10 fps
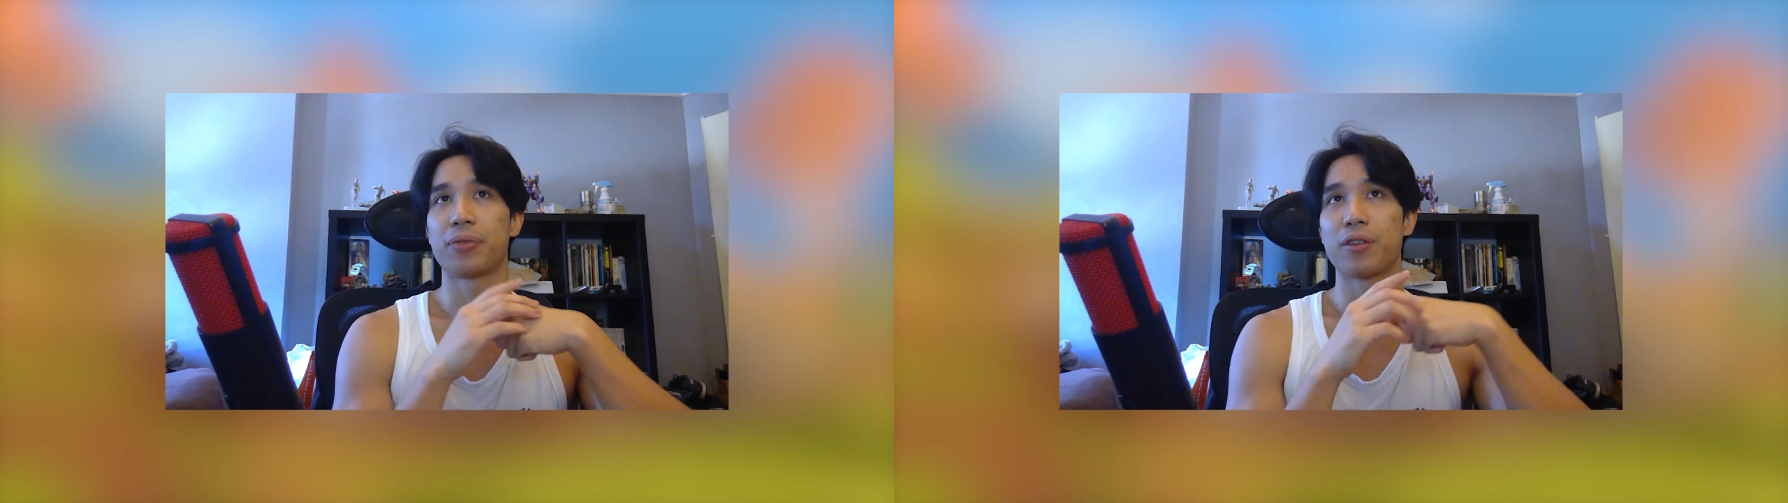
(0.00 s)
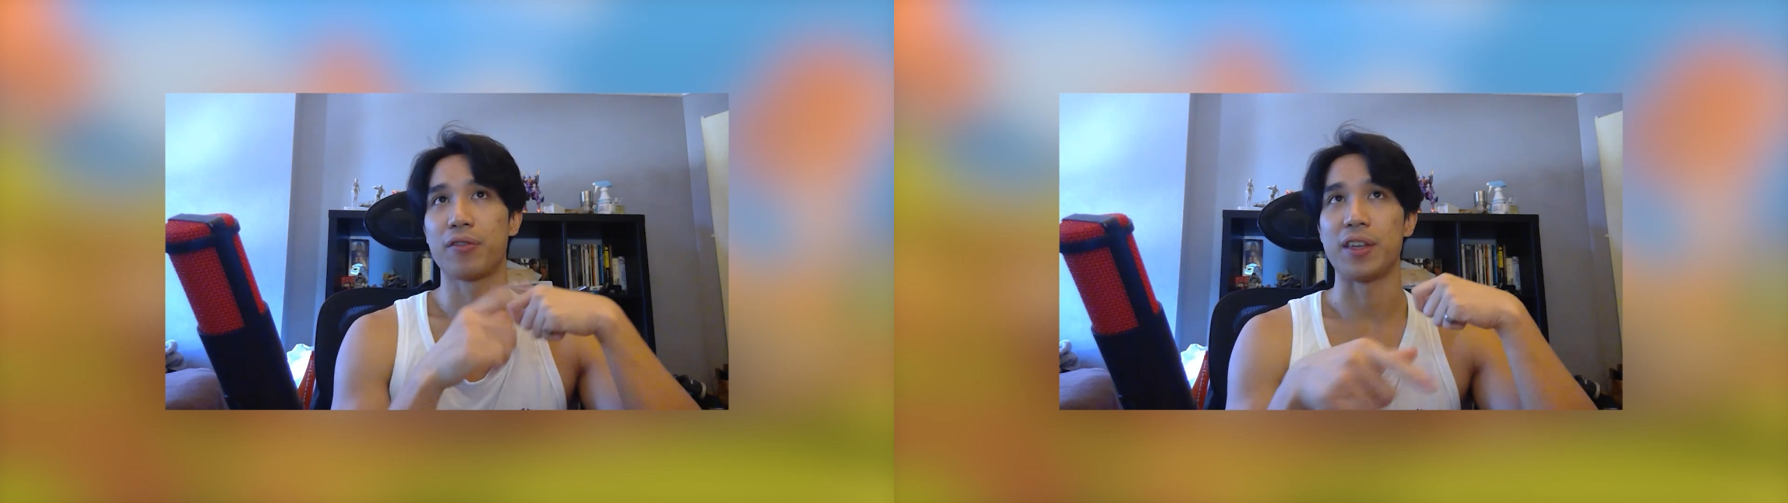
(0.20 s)

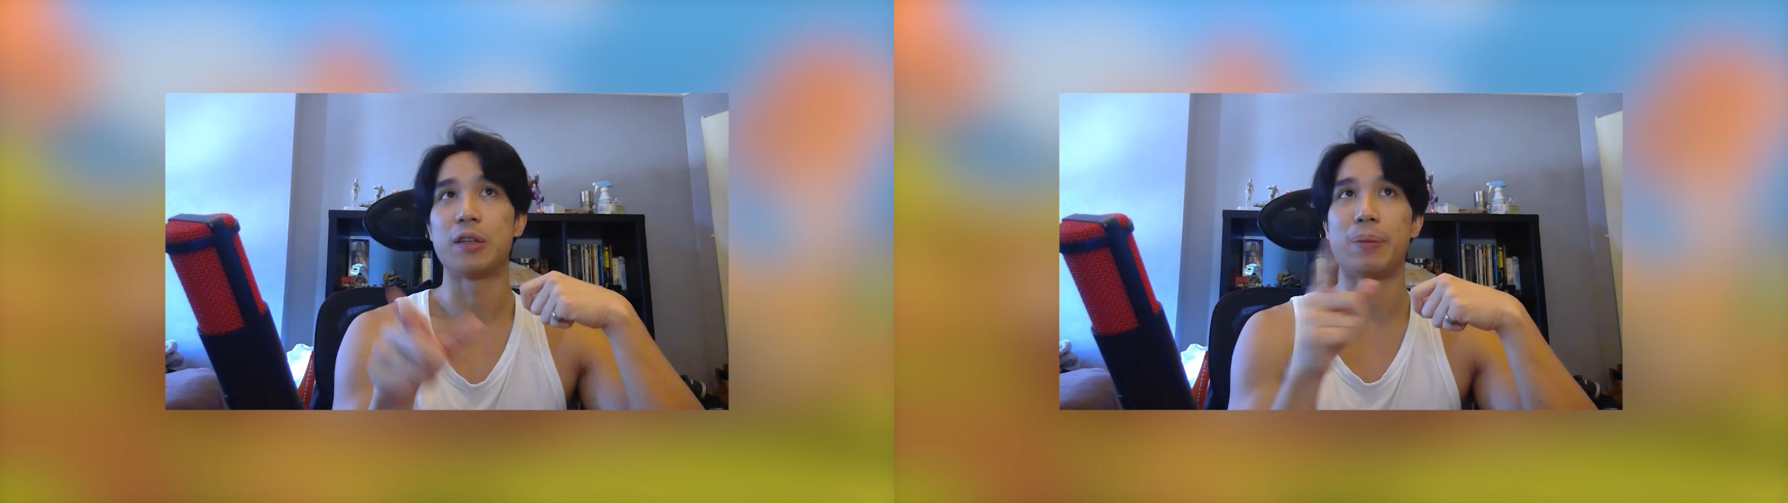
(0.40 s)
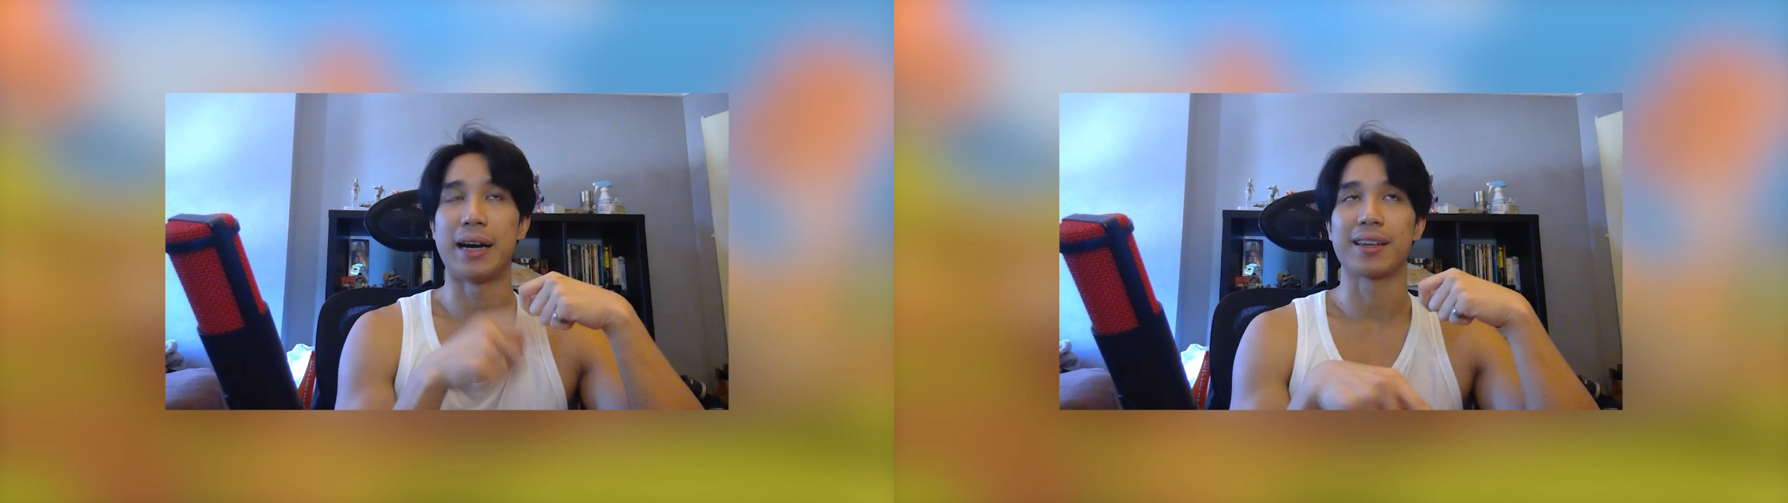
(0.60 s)

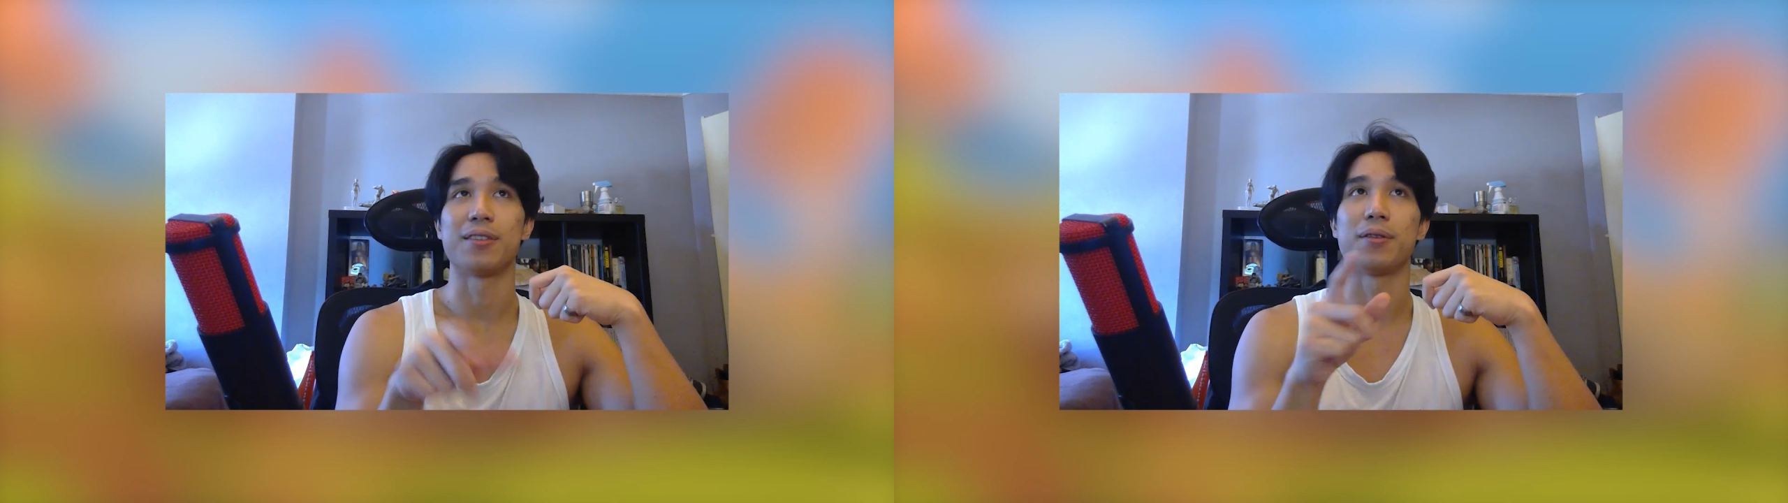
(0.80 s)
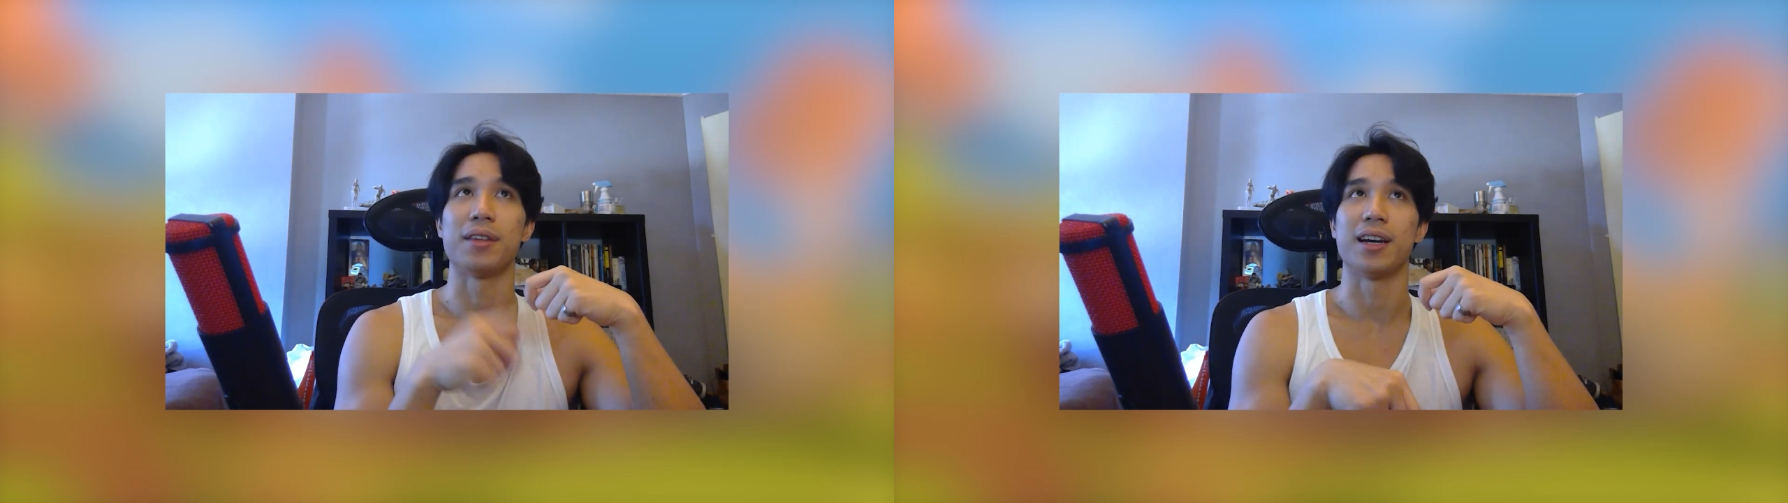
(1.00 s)
feeds back
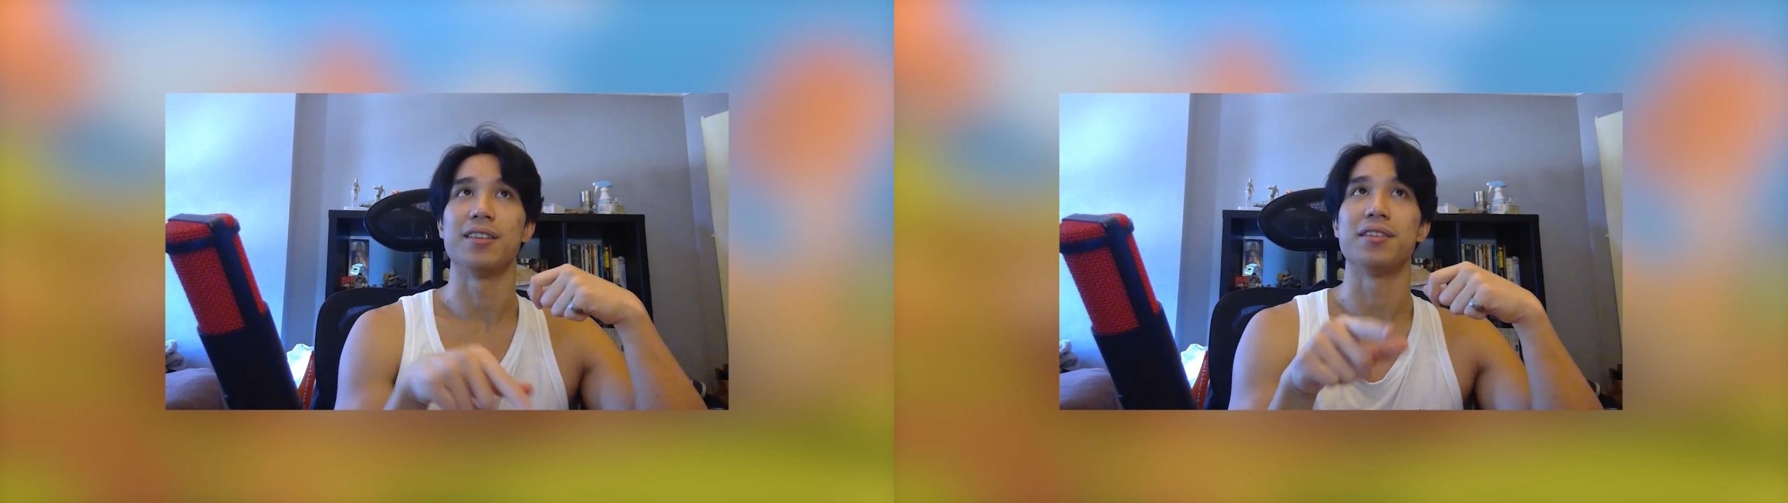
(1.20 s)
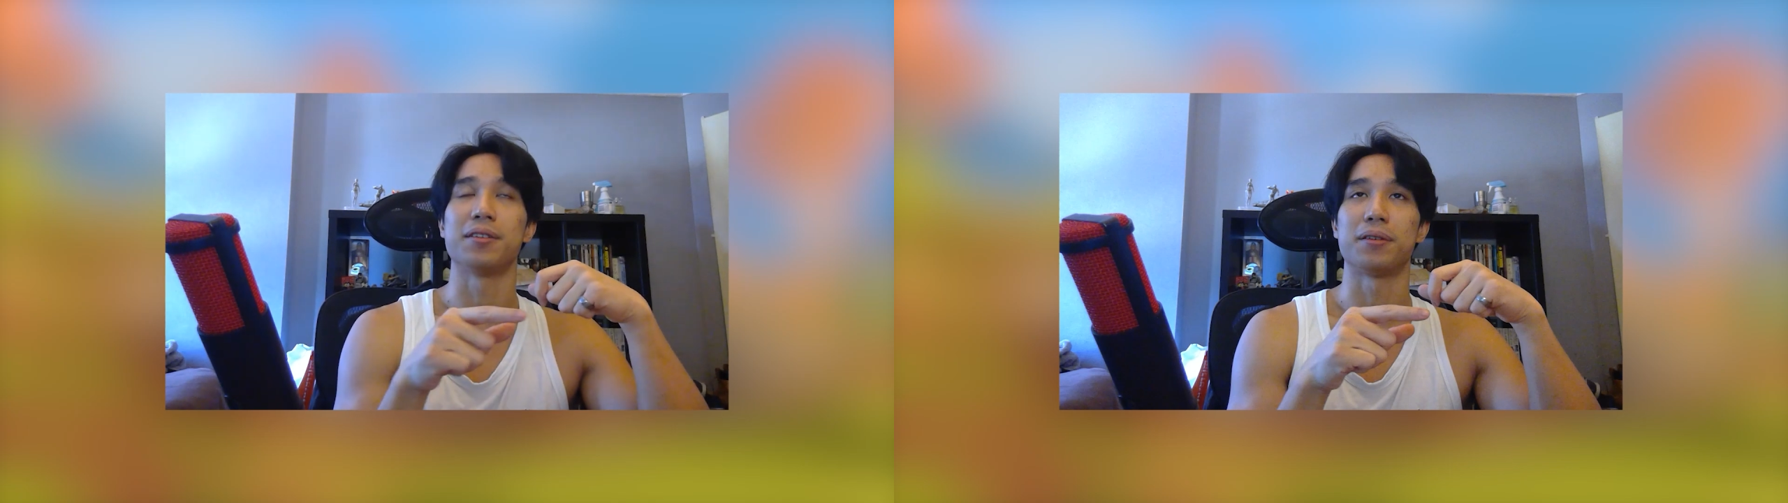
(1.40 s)
into the
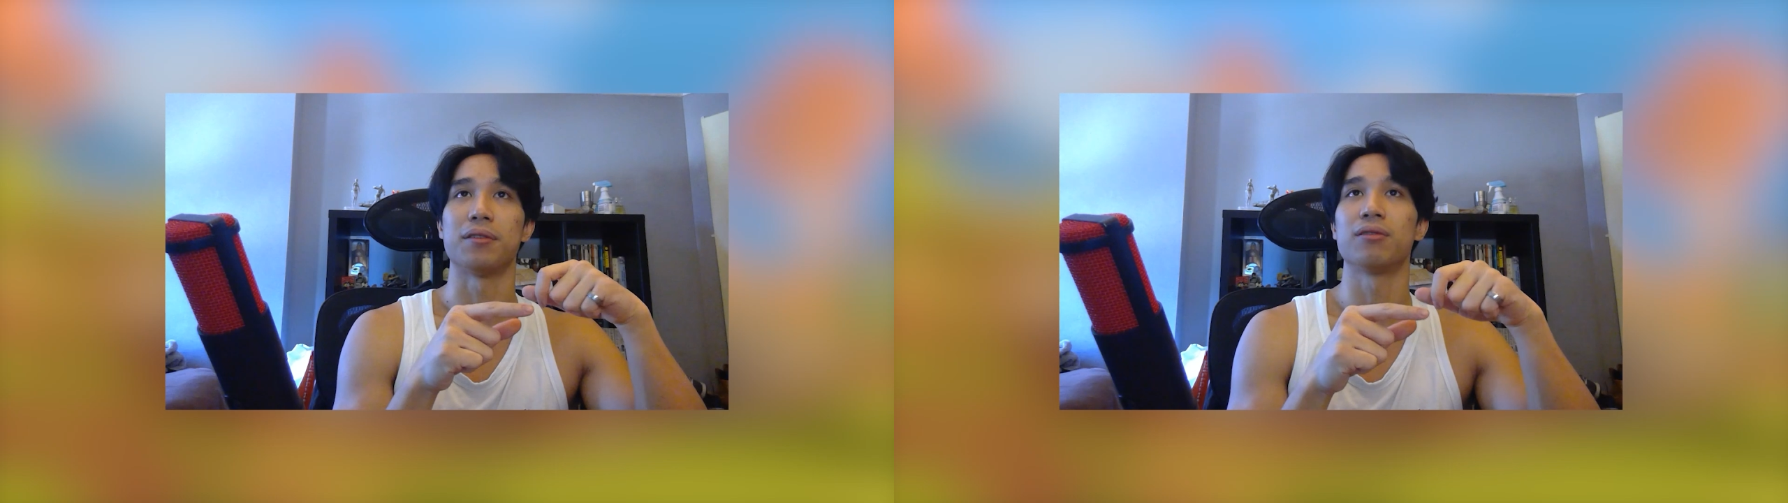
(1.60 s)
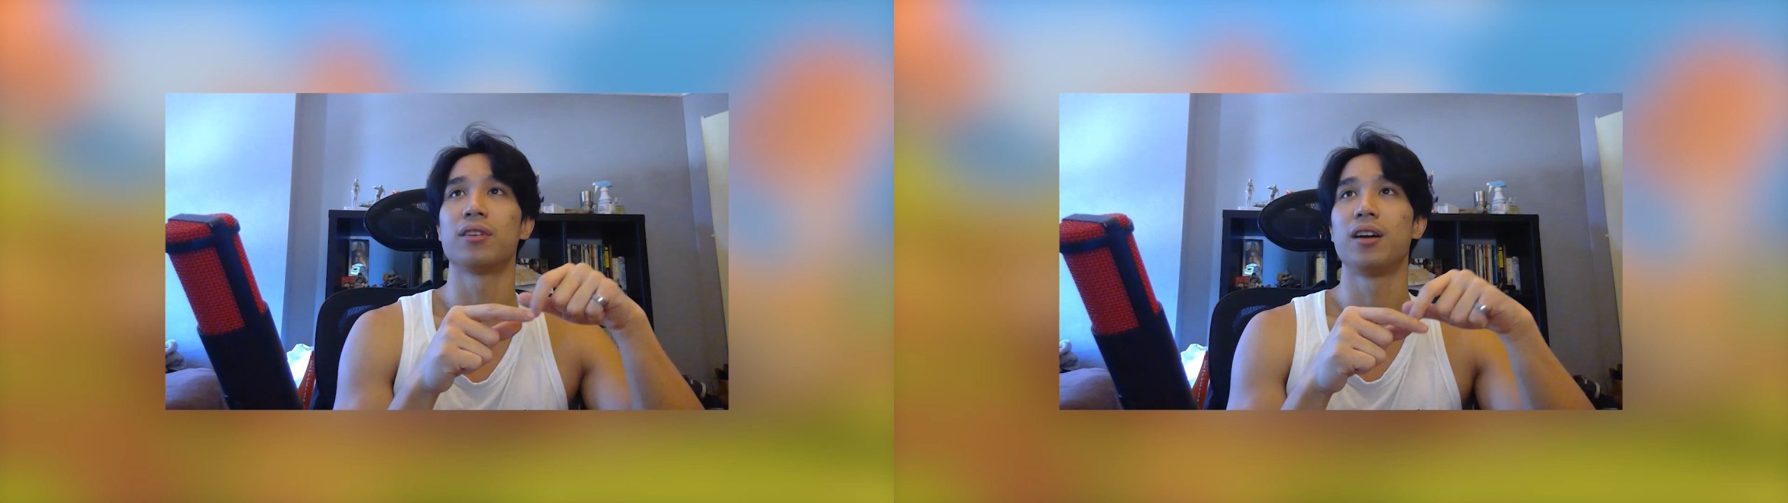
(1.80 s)
idea
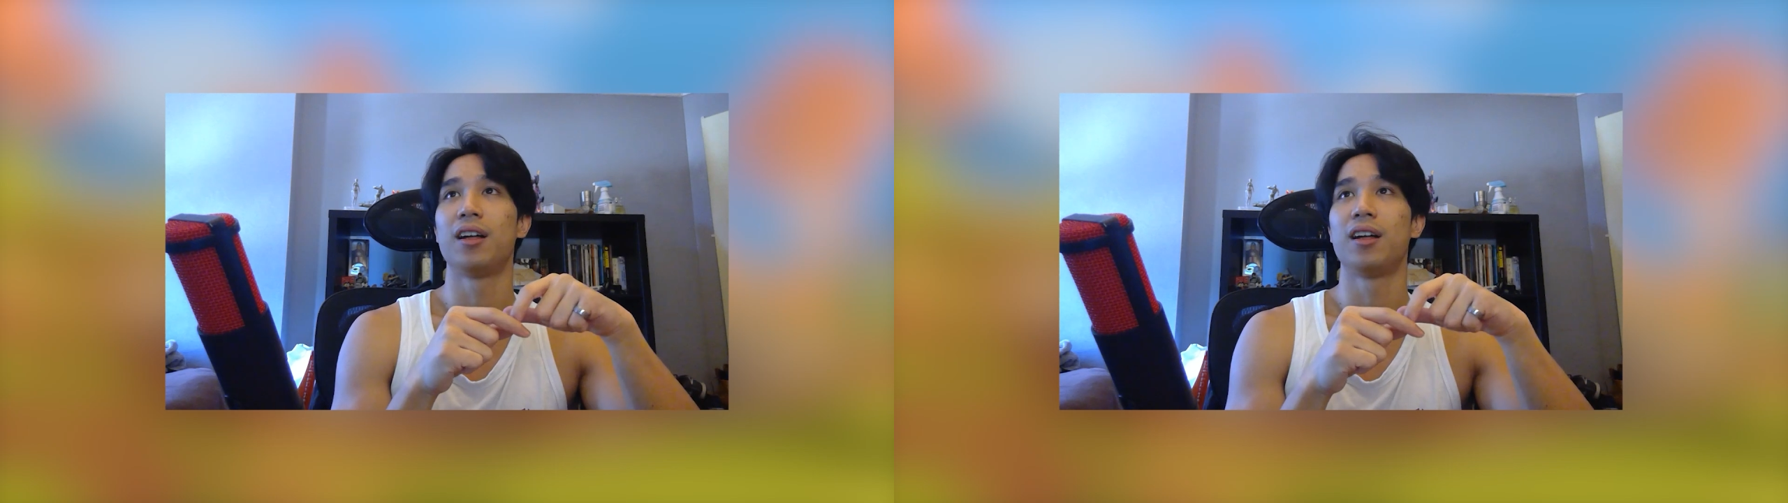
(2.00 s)
of